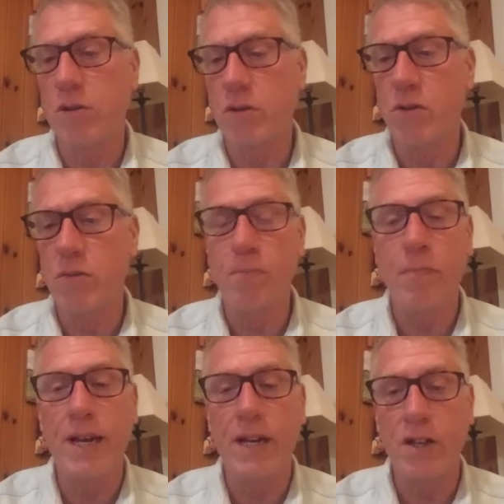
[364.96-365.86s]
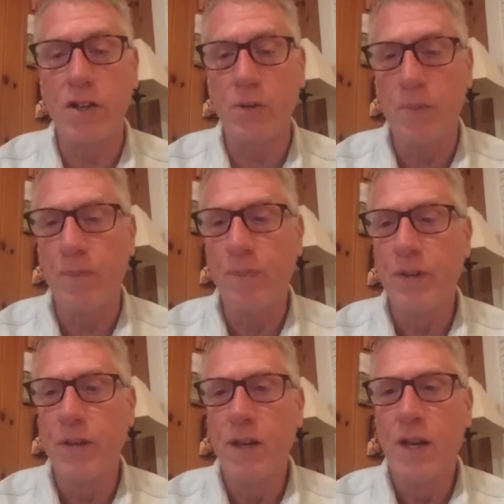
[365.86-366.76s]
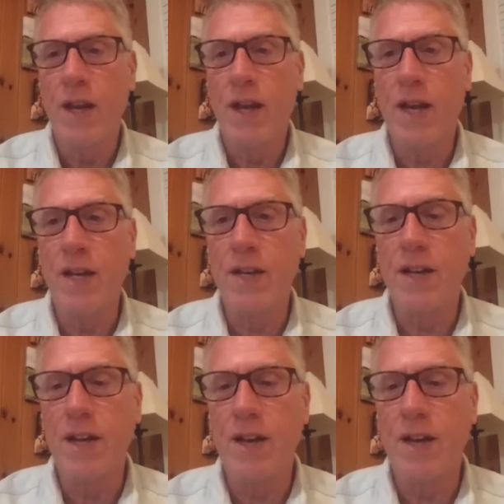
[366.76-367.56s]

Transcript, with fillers: or make do and uh,